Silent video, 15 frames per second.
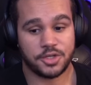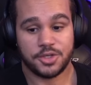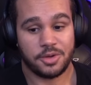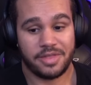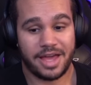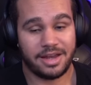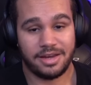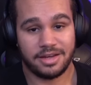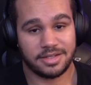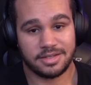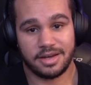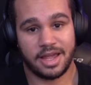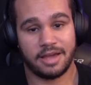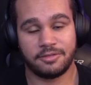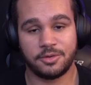just so that he
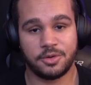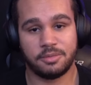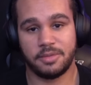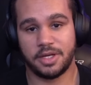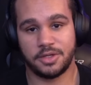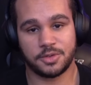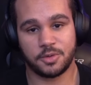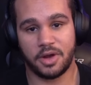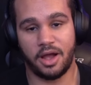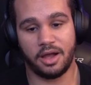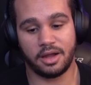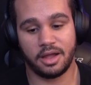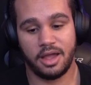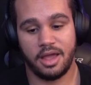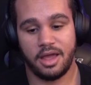doesn't have to admit he's
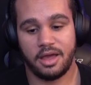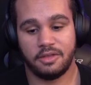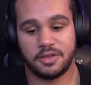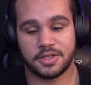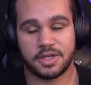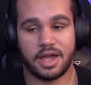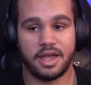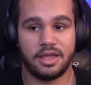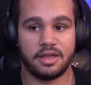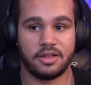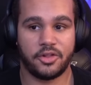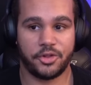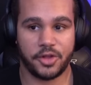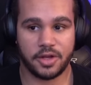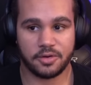wrong. This guy
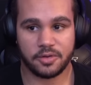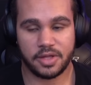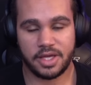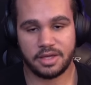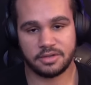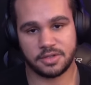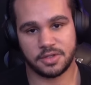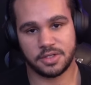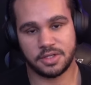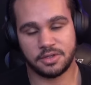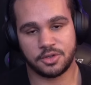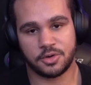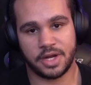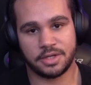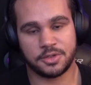clearly isn't
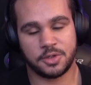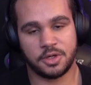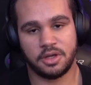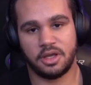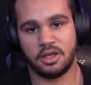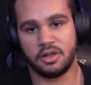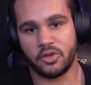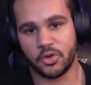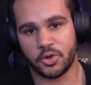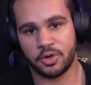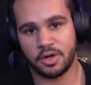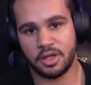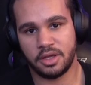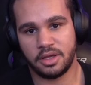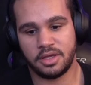interested in
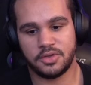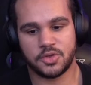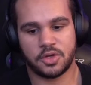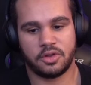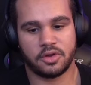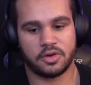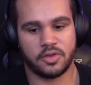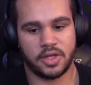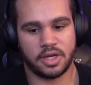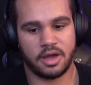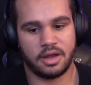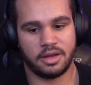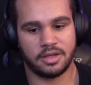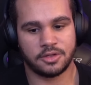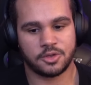learning, he's clearly
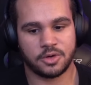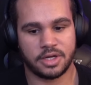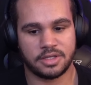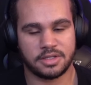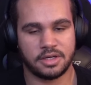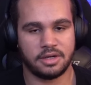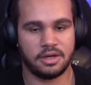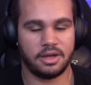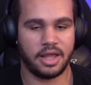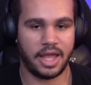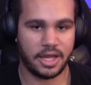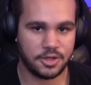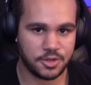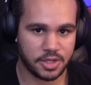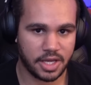not interested
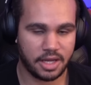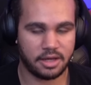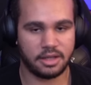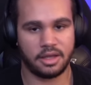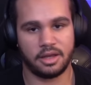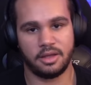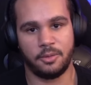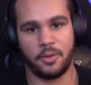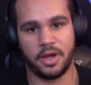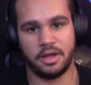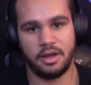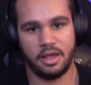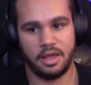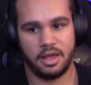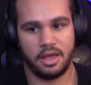in educating
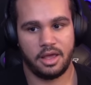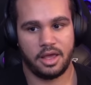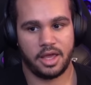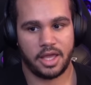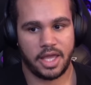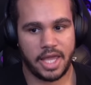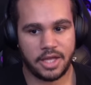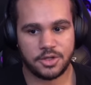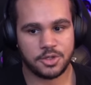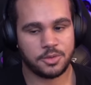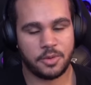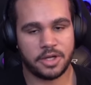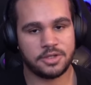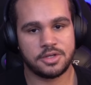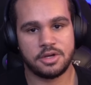anyone. He
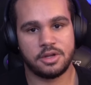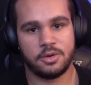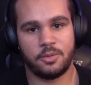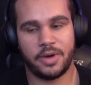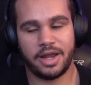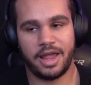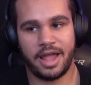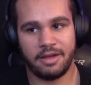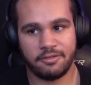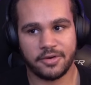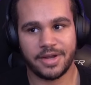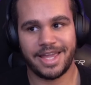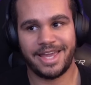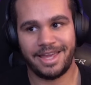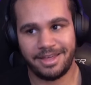just wants to do
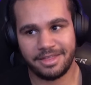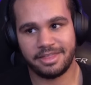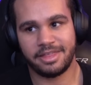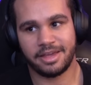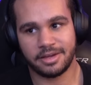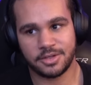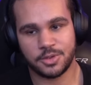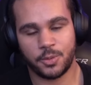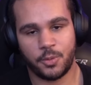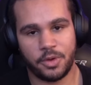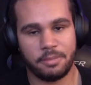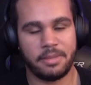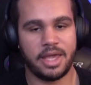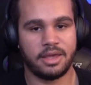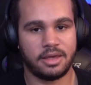whatever he thinks
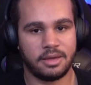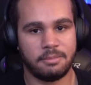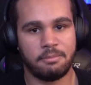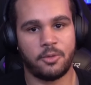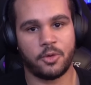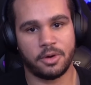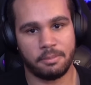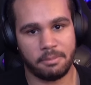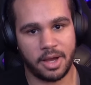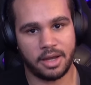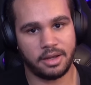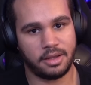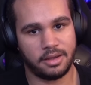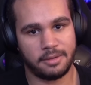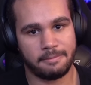will make him more
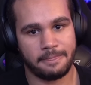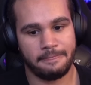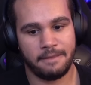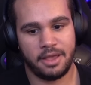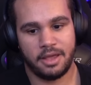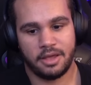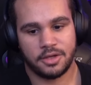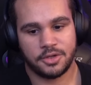money.